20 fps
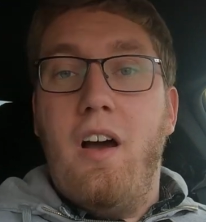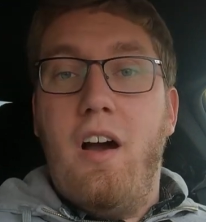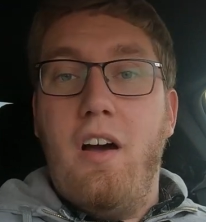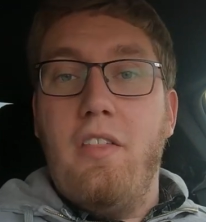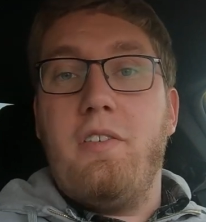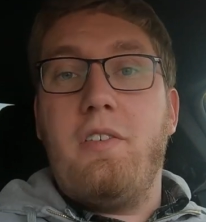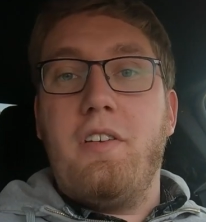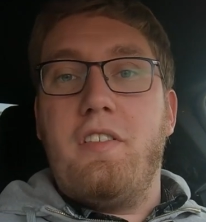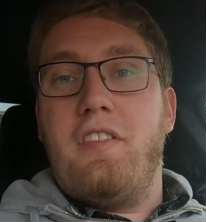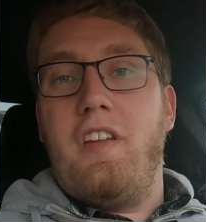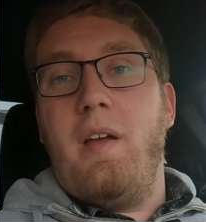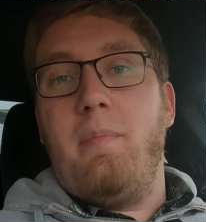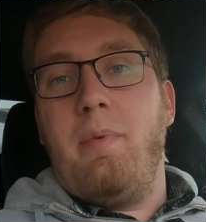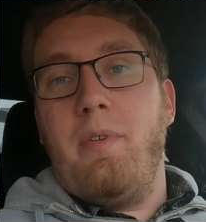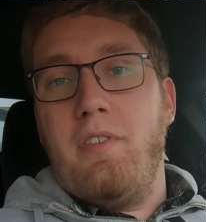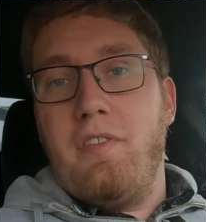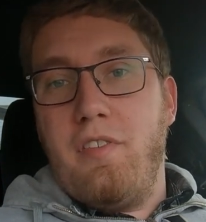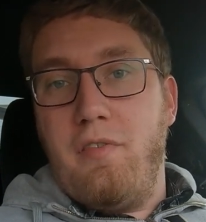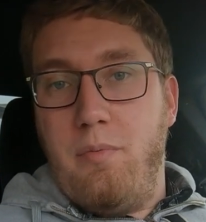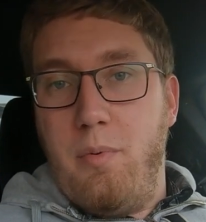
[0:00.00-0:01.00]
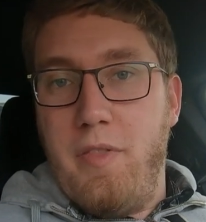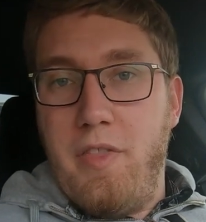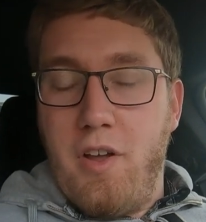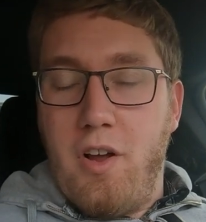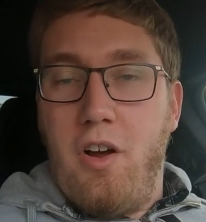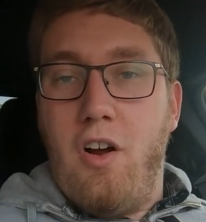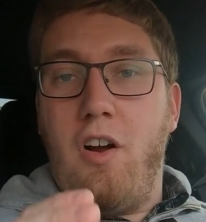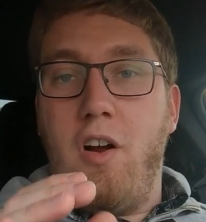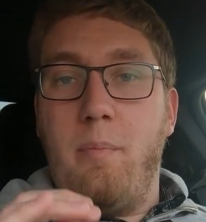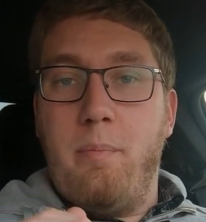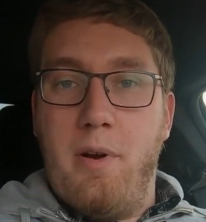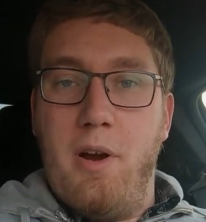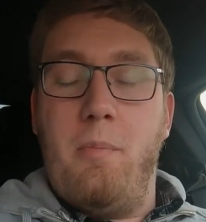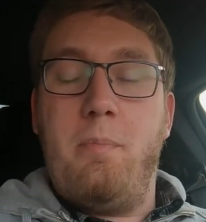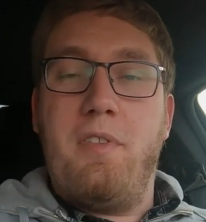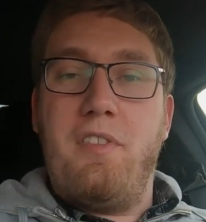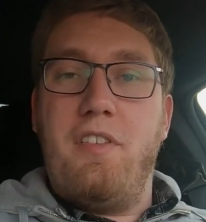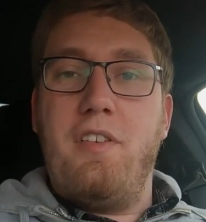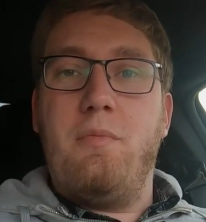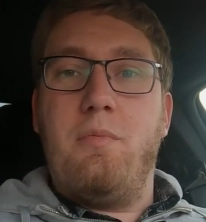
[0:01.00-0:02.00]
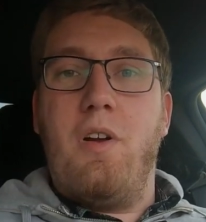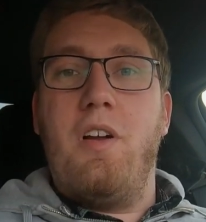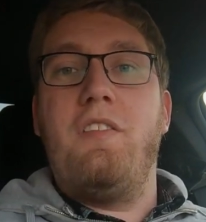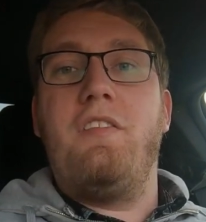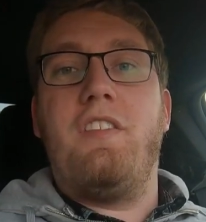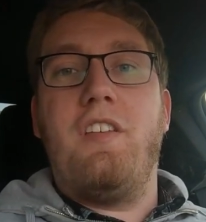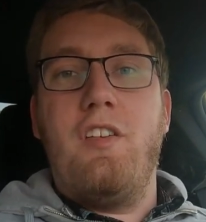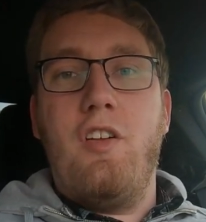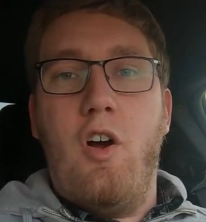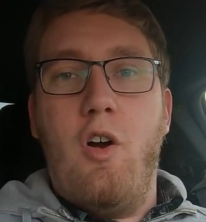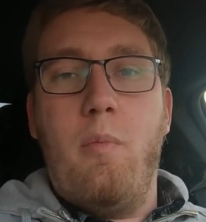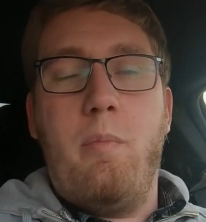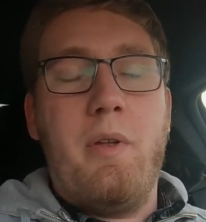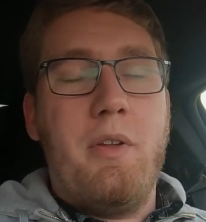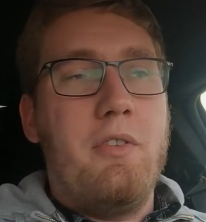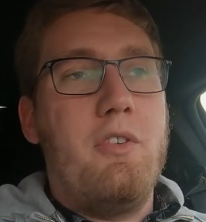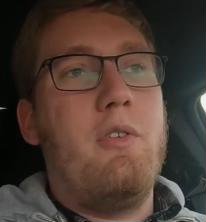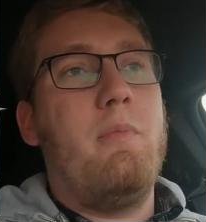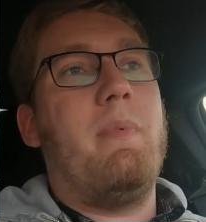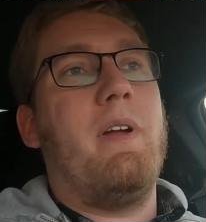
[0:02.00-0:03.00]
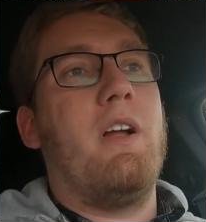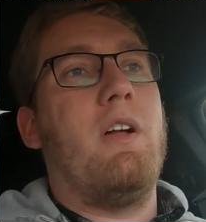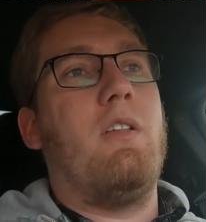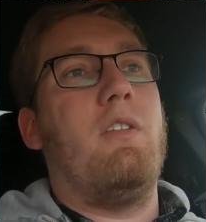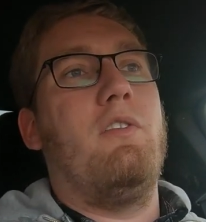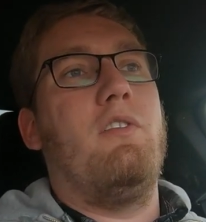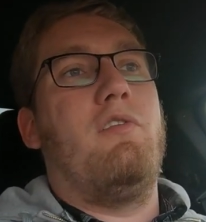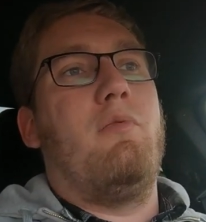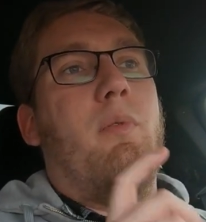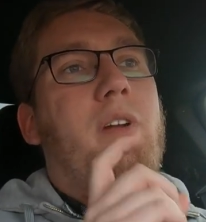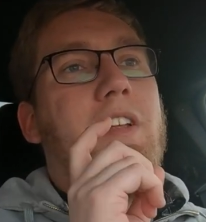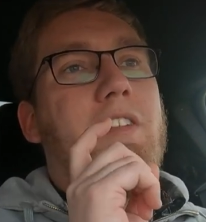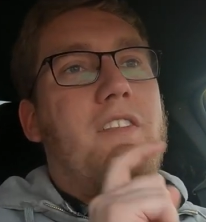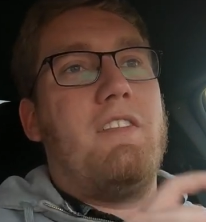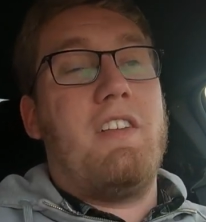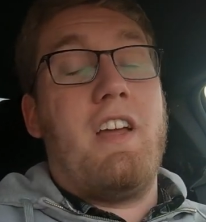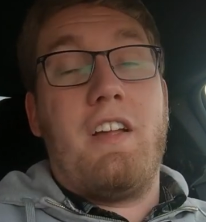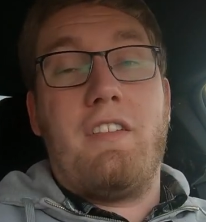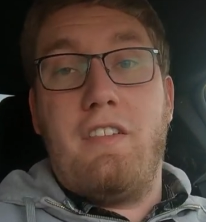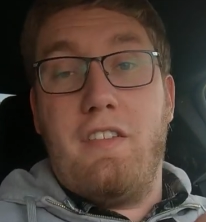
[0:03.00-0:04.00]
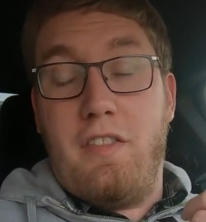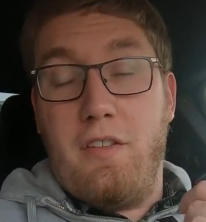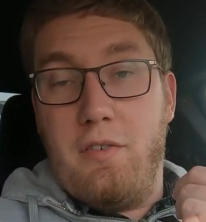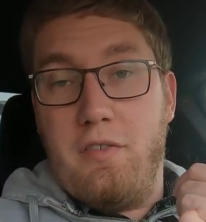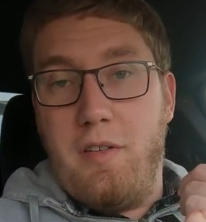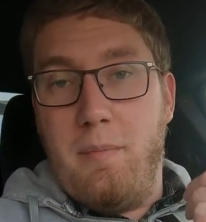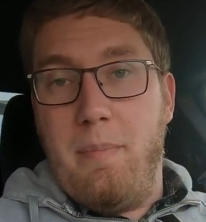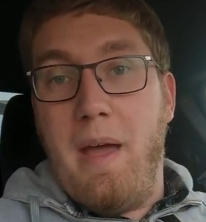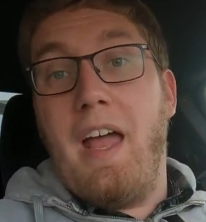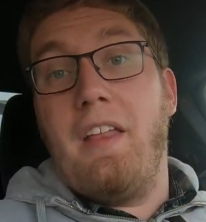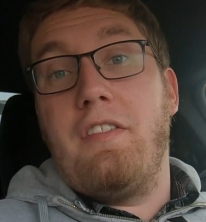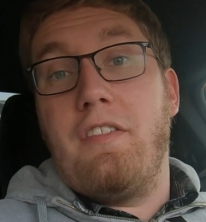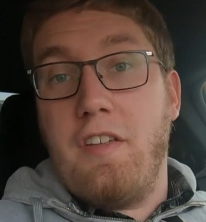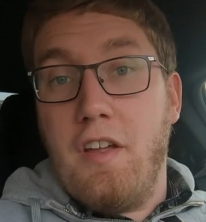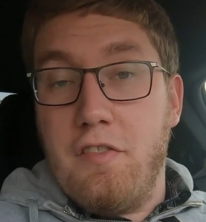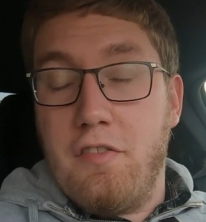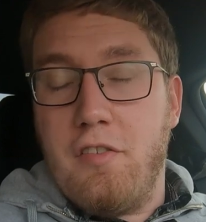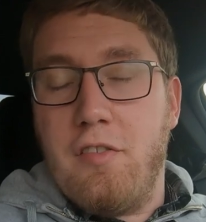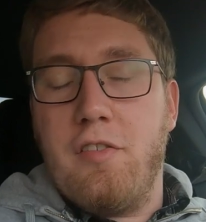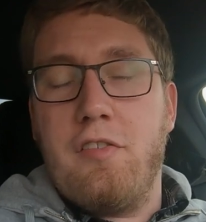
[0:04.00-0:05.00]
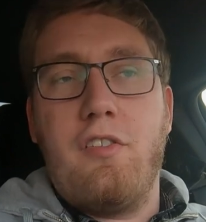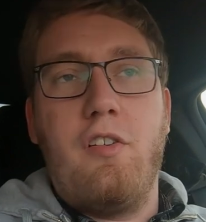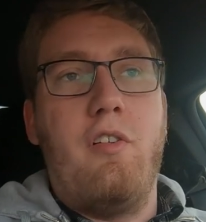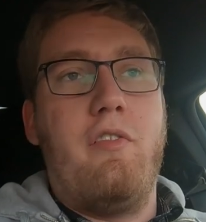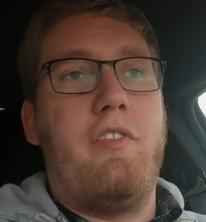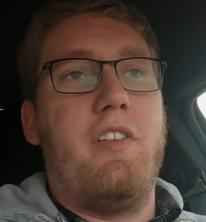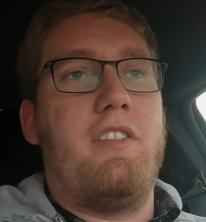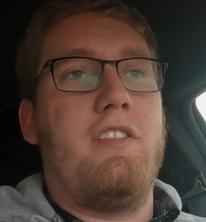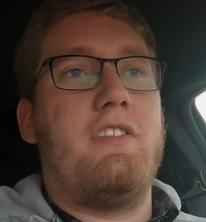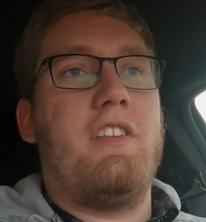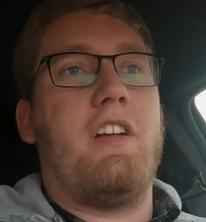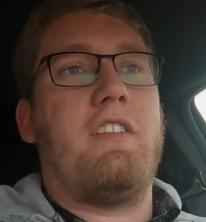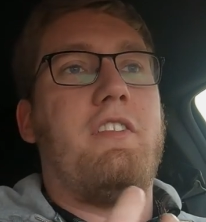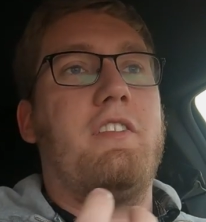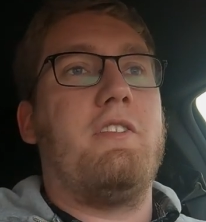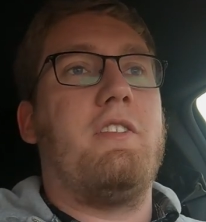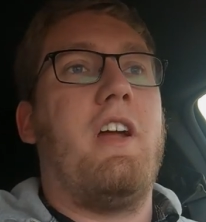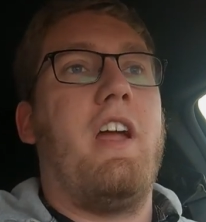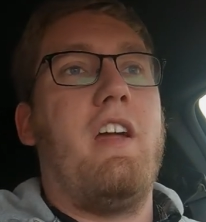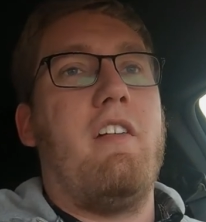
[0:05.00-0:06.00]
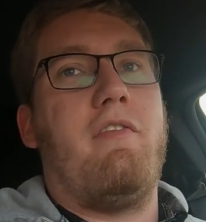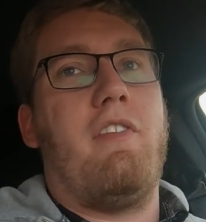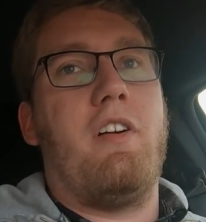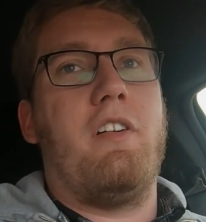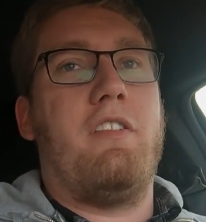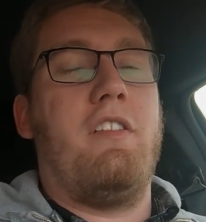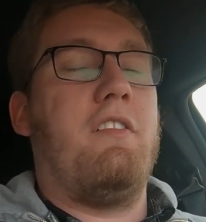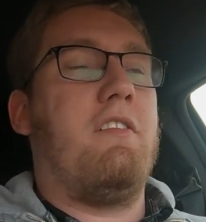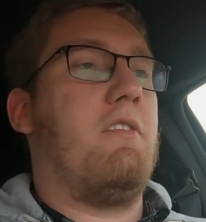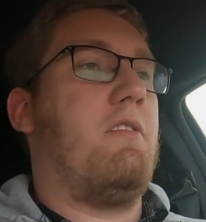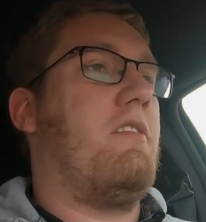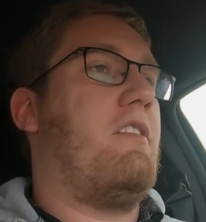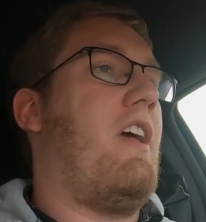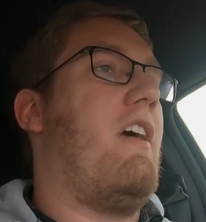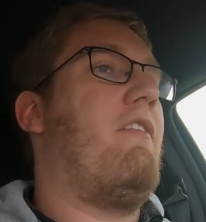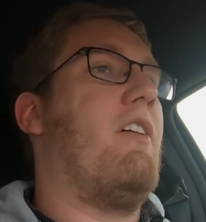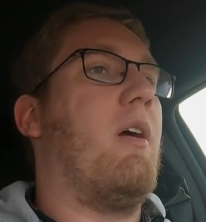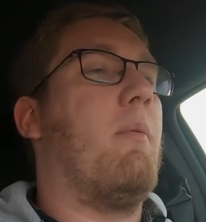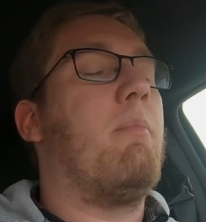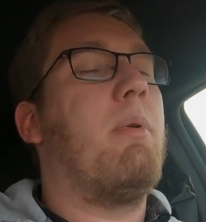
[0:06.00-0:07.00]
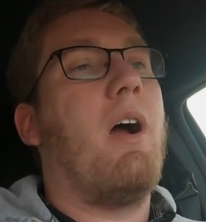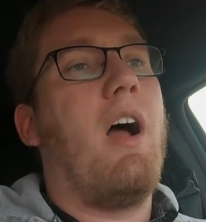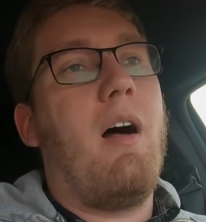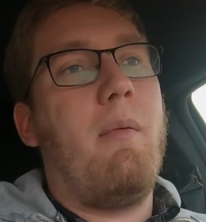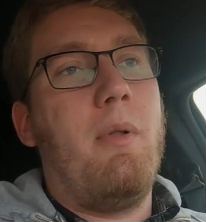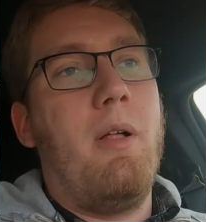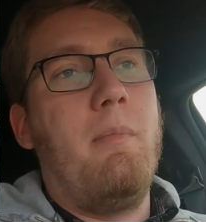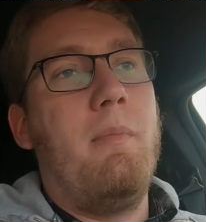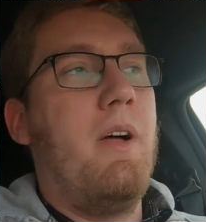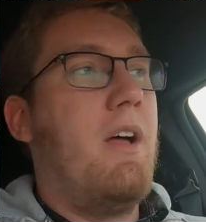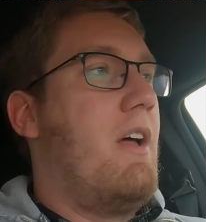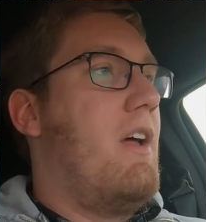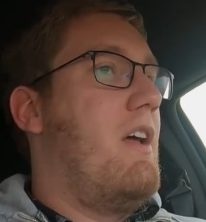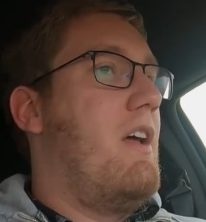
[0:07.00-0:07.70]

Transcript: Other examples of when the car purposely runs an open loop includes when it detects that there's a bad sensor. So if it detects that your AFR sensor is having a problem,